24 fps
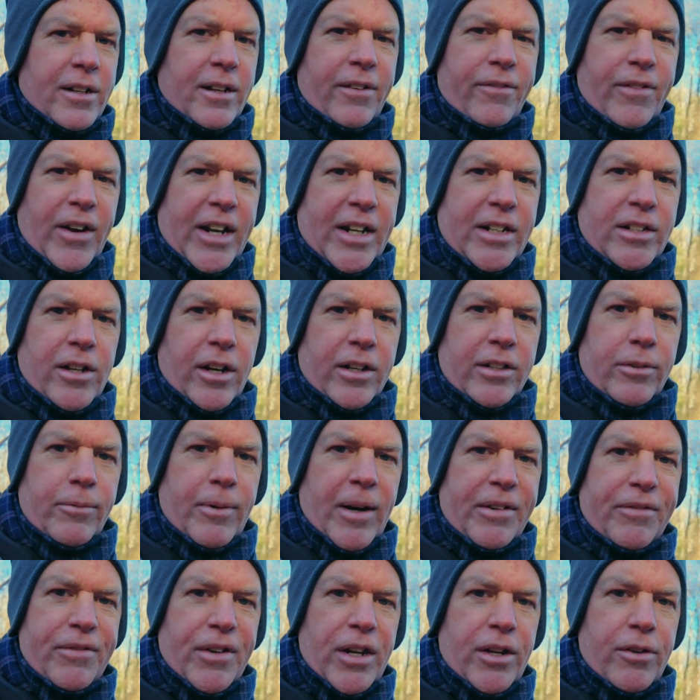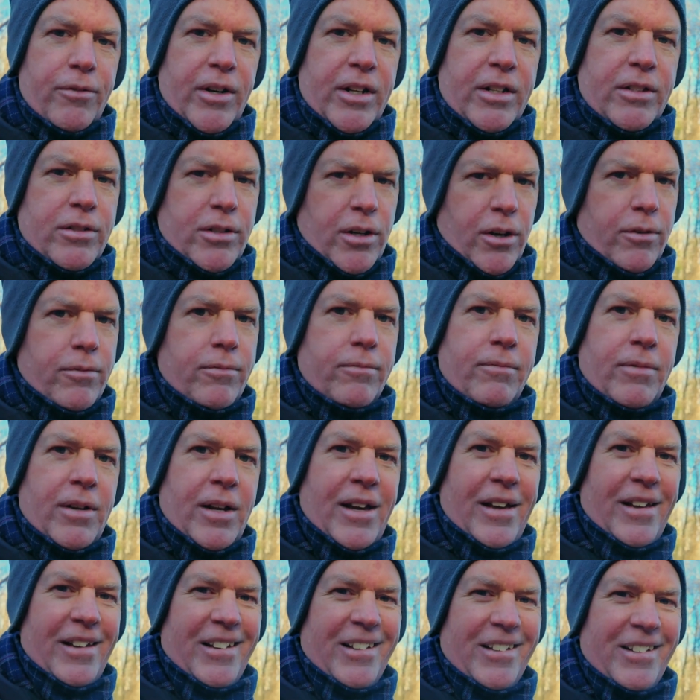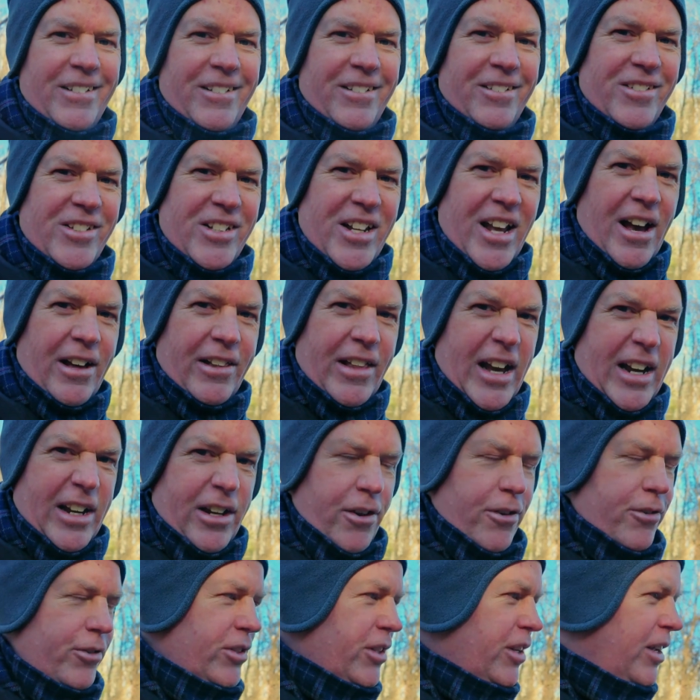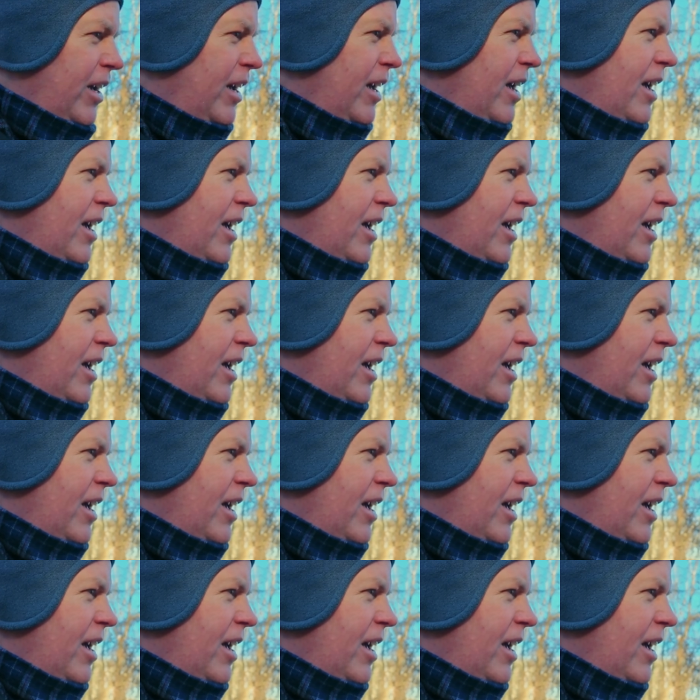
if I can talk the wife into it. So see how that goes.